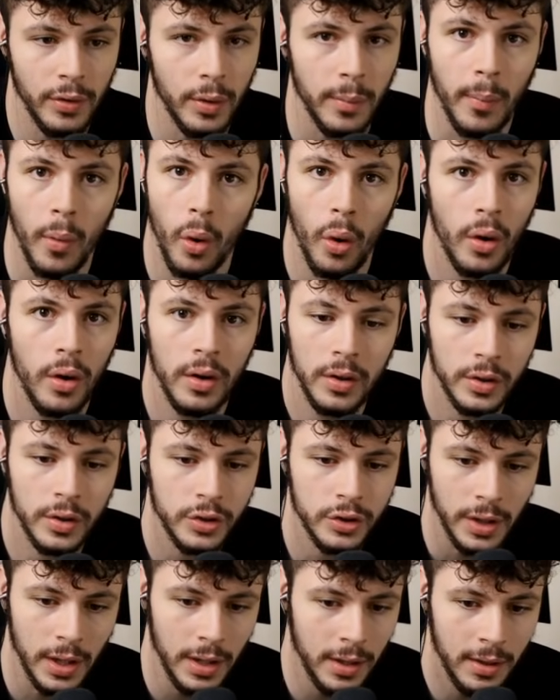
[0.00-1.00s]
more
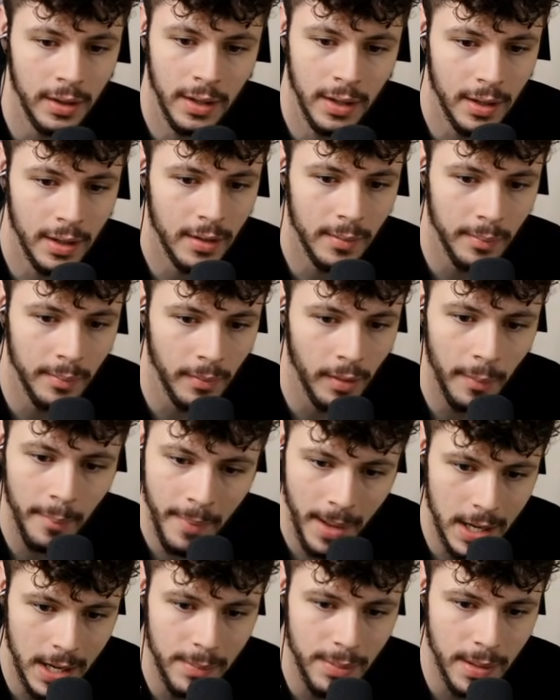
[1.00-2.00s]
shit.
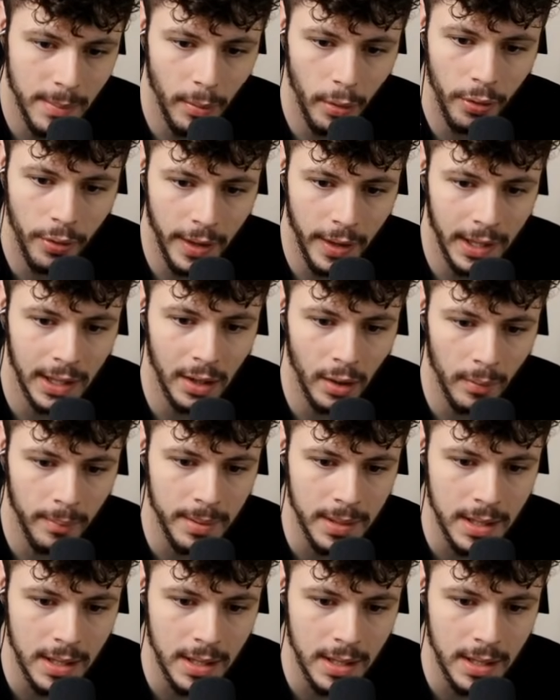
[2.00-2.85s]
Many people think it'll be